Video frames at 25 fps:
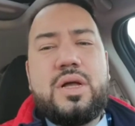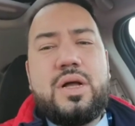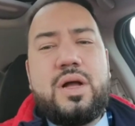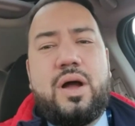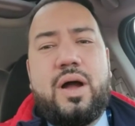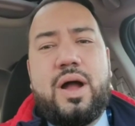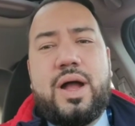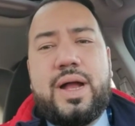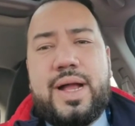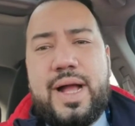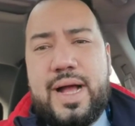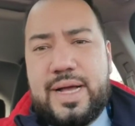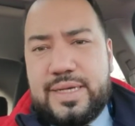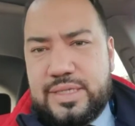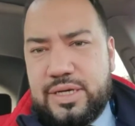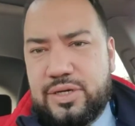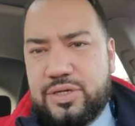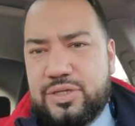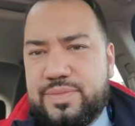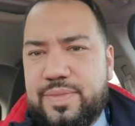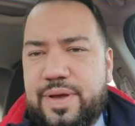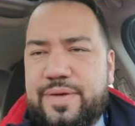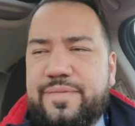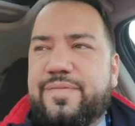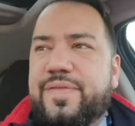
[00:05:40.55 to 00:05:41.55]
All right, guys, that
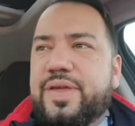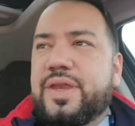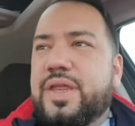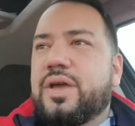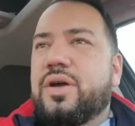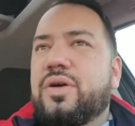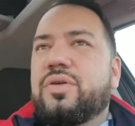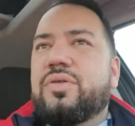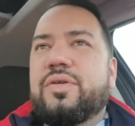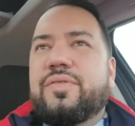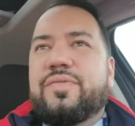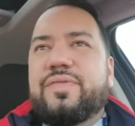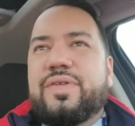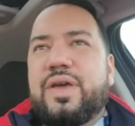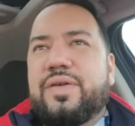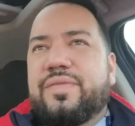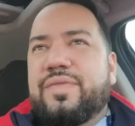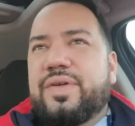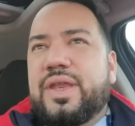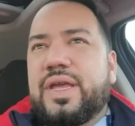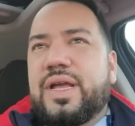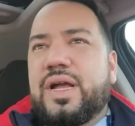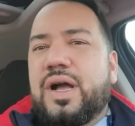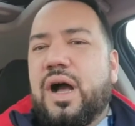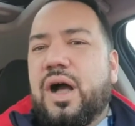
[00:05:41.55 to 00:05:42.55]
was my video. If you have
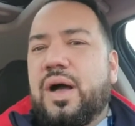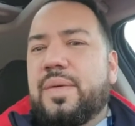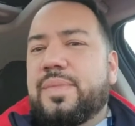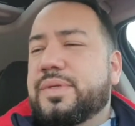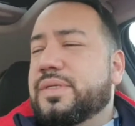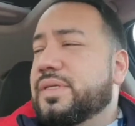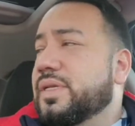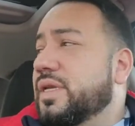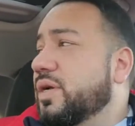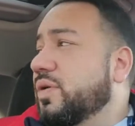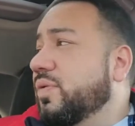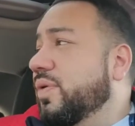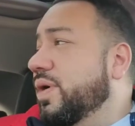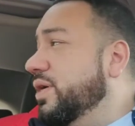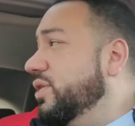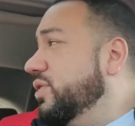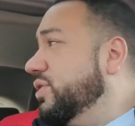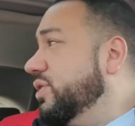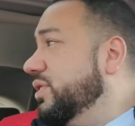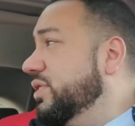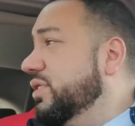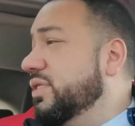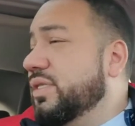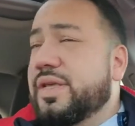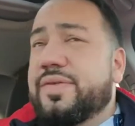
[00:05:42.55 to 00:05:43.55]
any comments, any
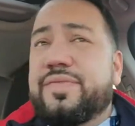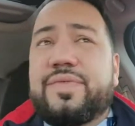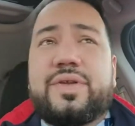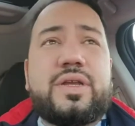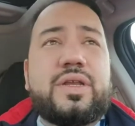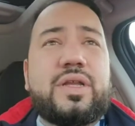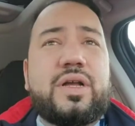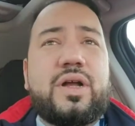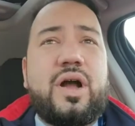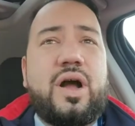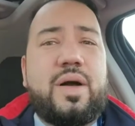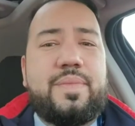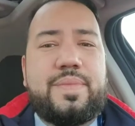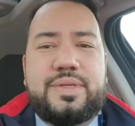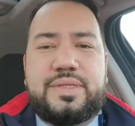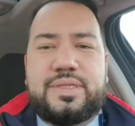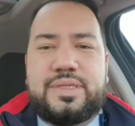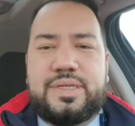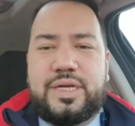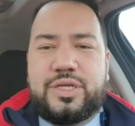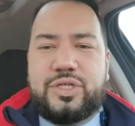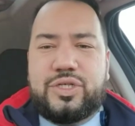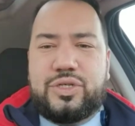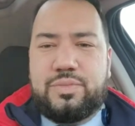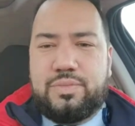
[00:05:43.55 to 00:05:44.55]
questions, leave it in the comment
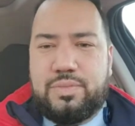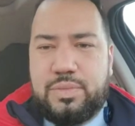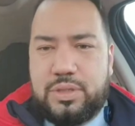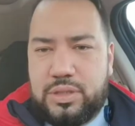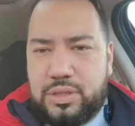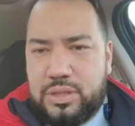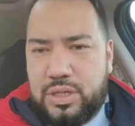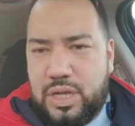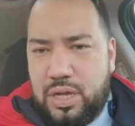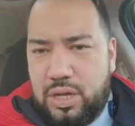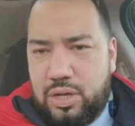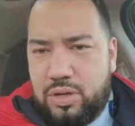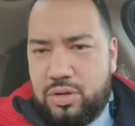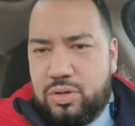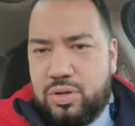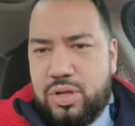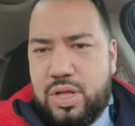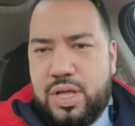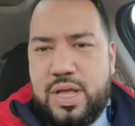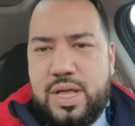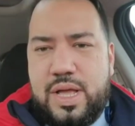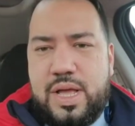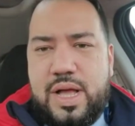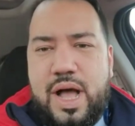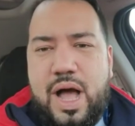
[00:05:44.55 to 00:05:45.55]
section below.
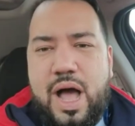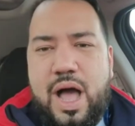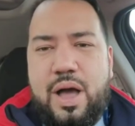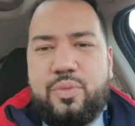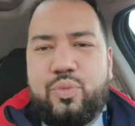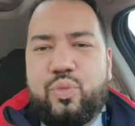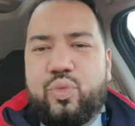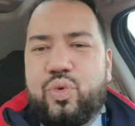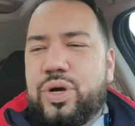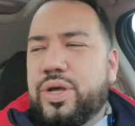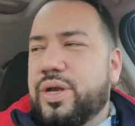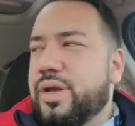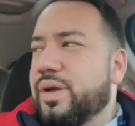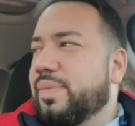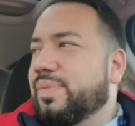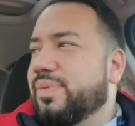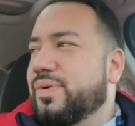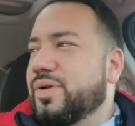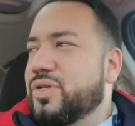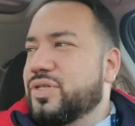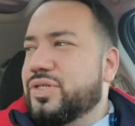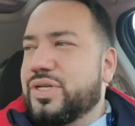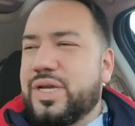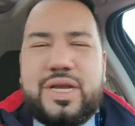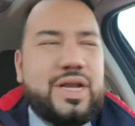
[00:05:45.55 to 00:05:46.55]
I would
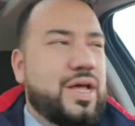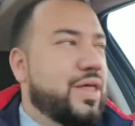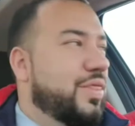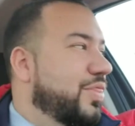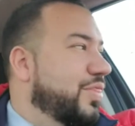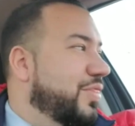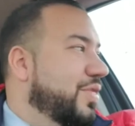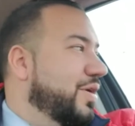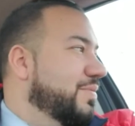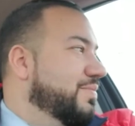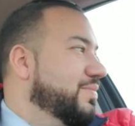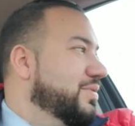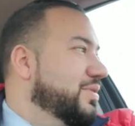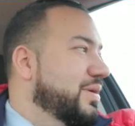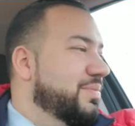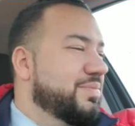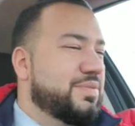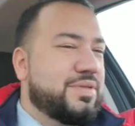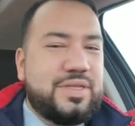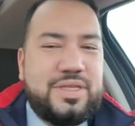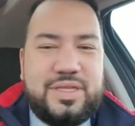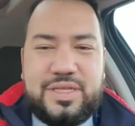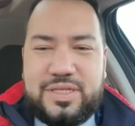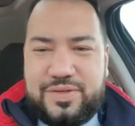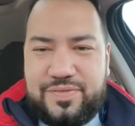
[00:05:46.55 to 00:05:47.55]
appreciate a thumbs up
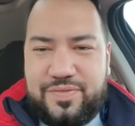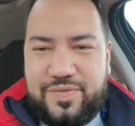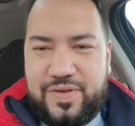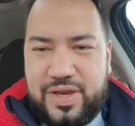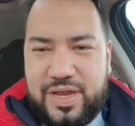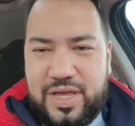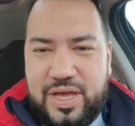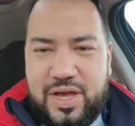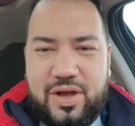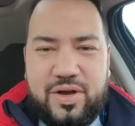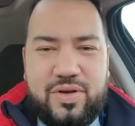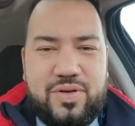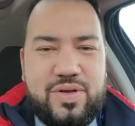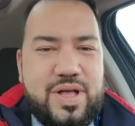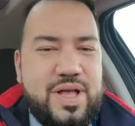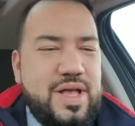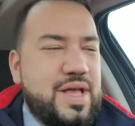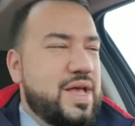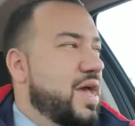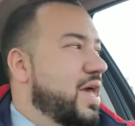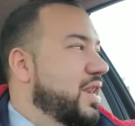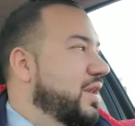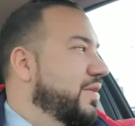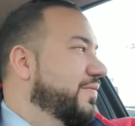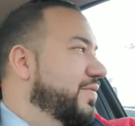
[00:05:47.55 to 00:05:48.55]
to this video.
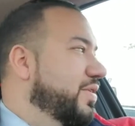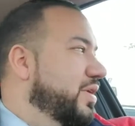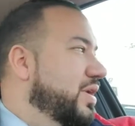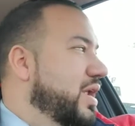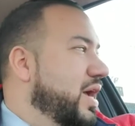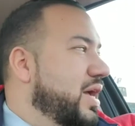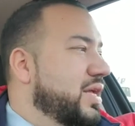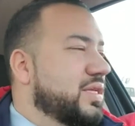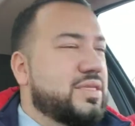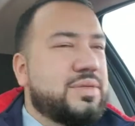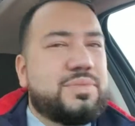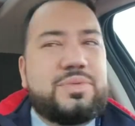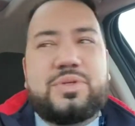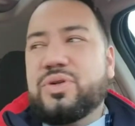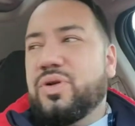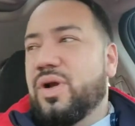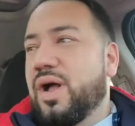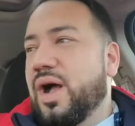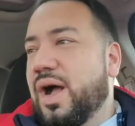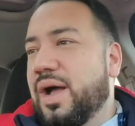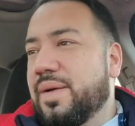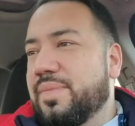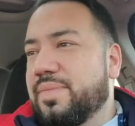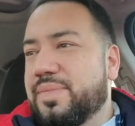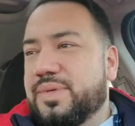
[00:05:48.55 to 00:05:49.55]
And if you're not
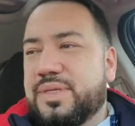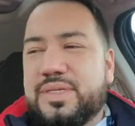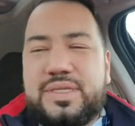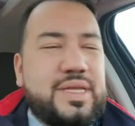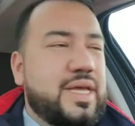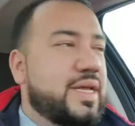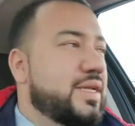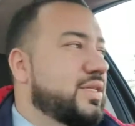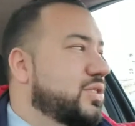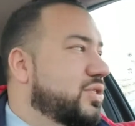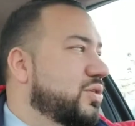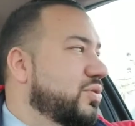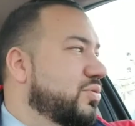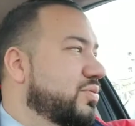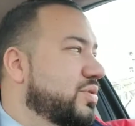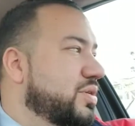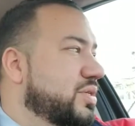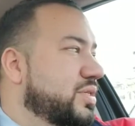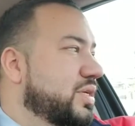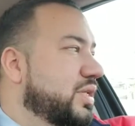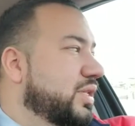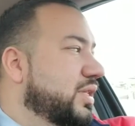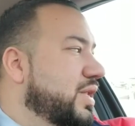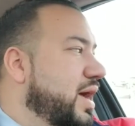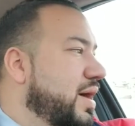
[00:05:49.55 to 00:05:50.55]
subscribed, stay tuned.
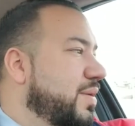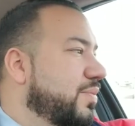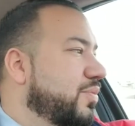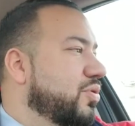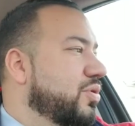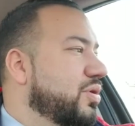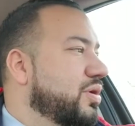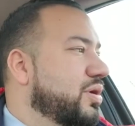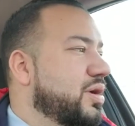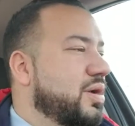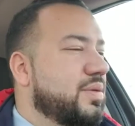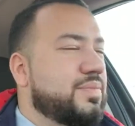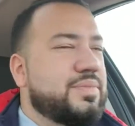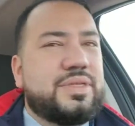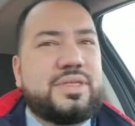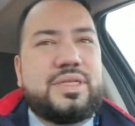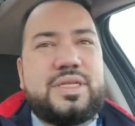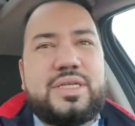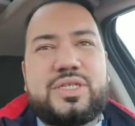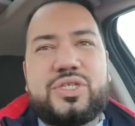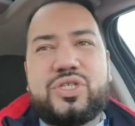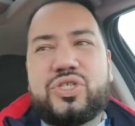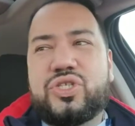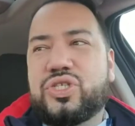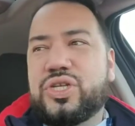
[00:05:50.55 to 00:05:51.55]
There's a lot more to come to
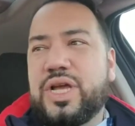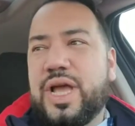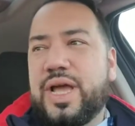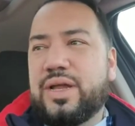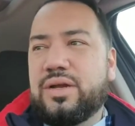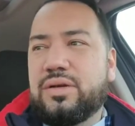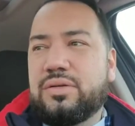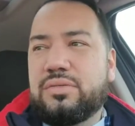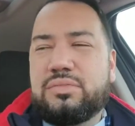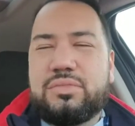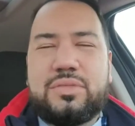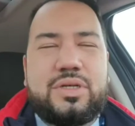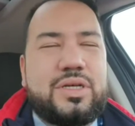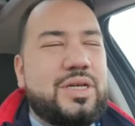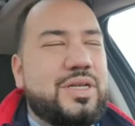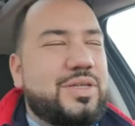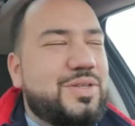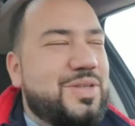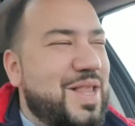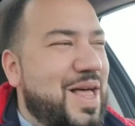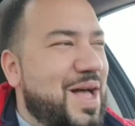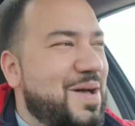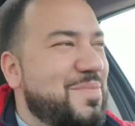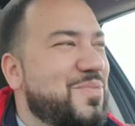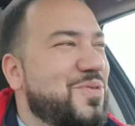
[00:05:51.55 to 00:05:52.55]
this channel.
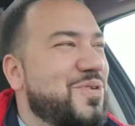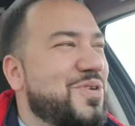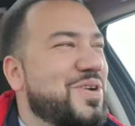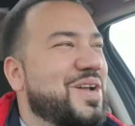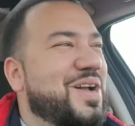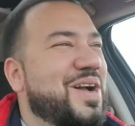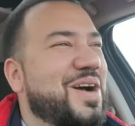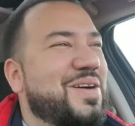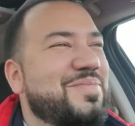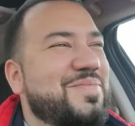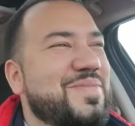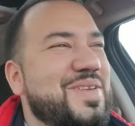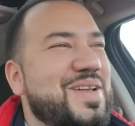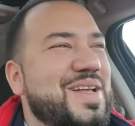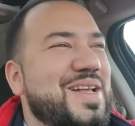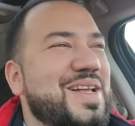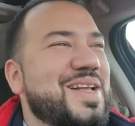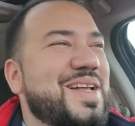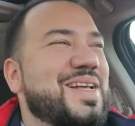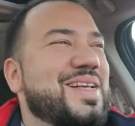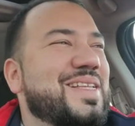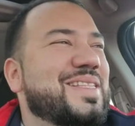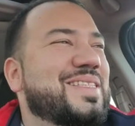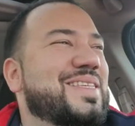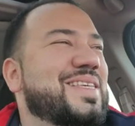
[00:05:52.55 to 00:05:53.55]
There's a lot more to come
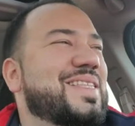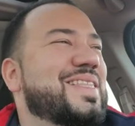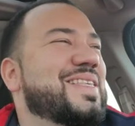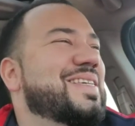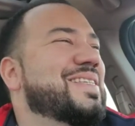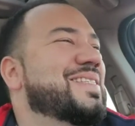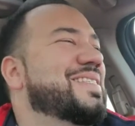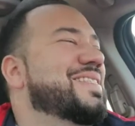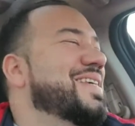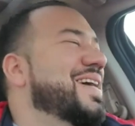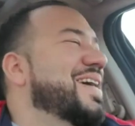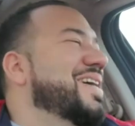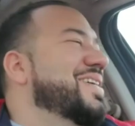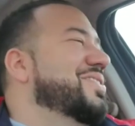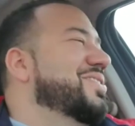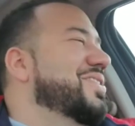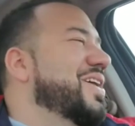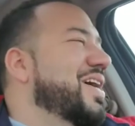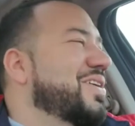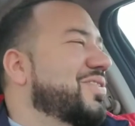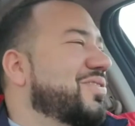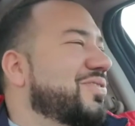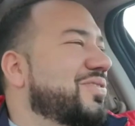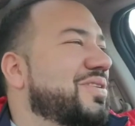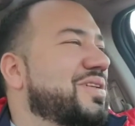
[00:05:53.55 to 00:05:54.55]
to this
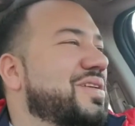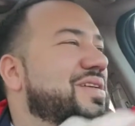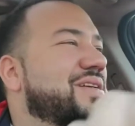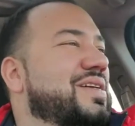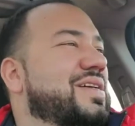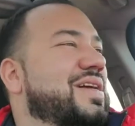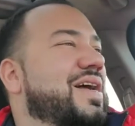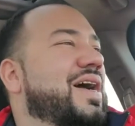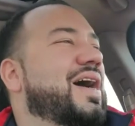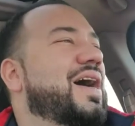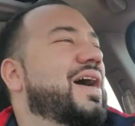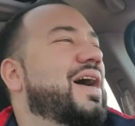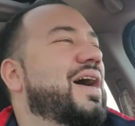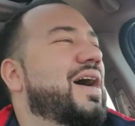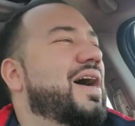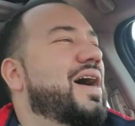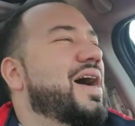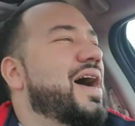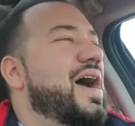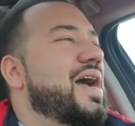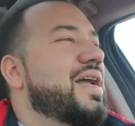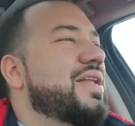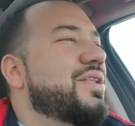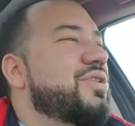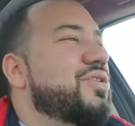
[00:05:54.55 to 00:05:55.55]
channel.
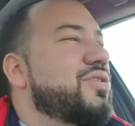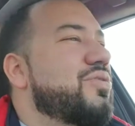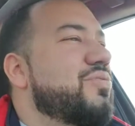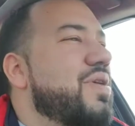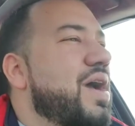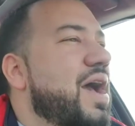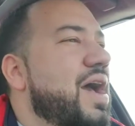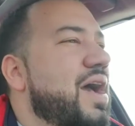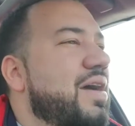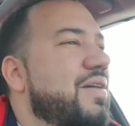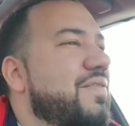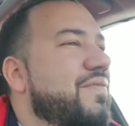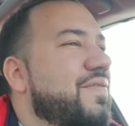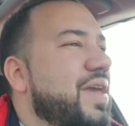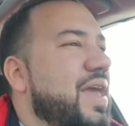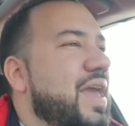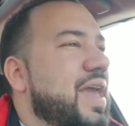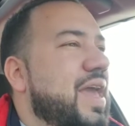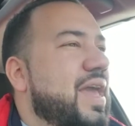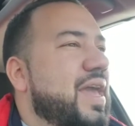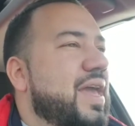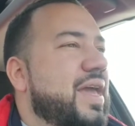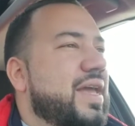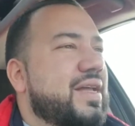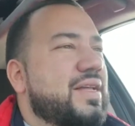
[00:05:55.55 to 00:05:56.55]
I do have
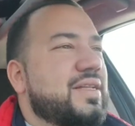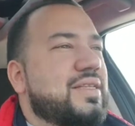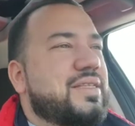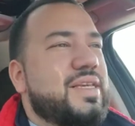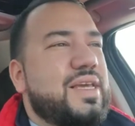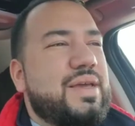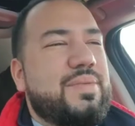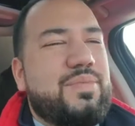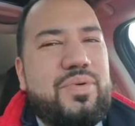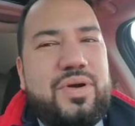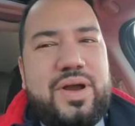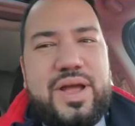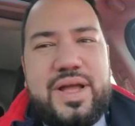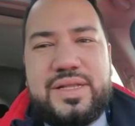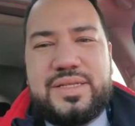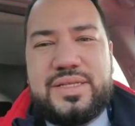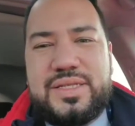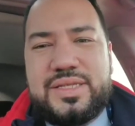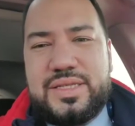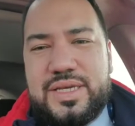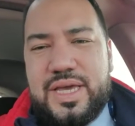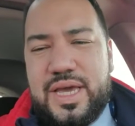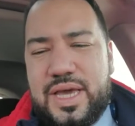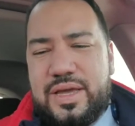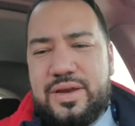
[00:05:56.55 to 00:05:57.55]
a D-brand
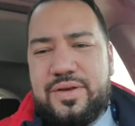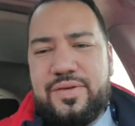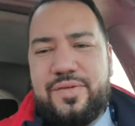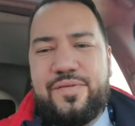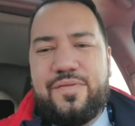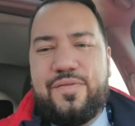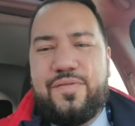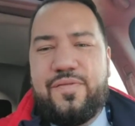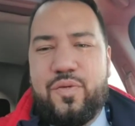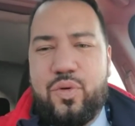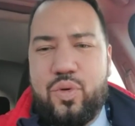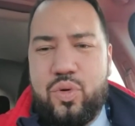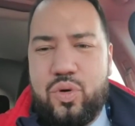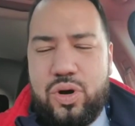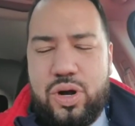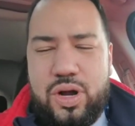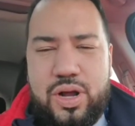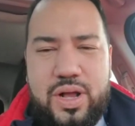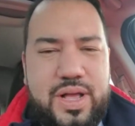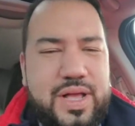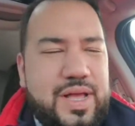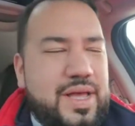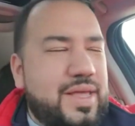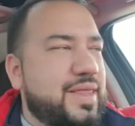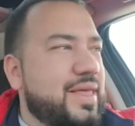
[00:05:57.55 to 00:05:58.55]
skin for
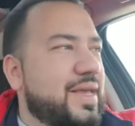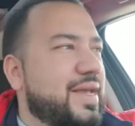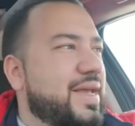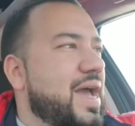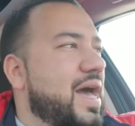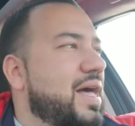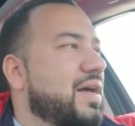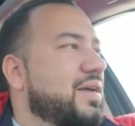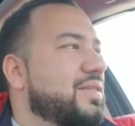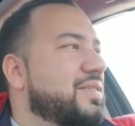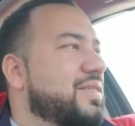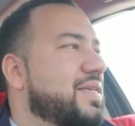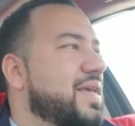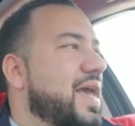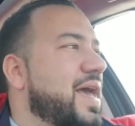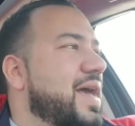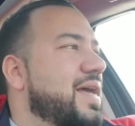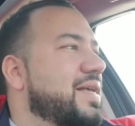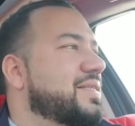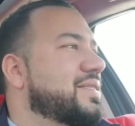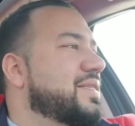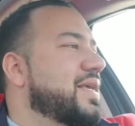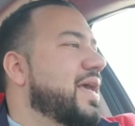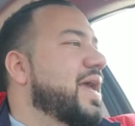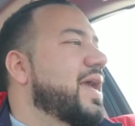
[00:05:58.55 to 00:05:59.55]
the Galaxy
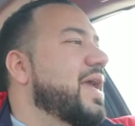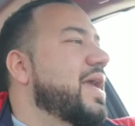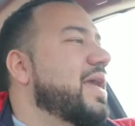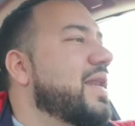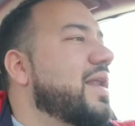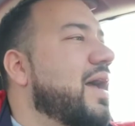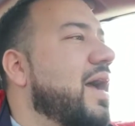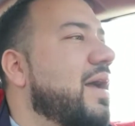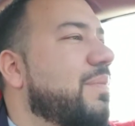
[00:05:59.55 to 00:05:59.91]
S8.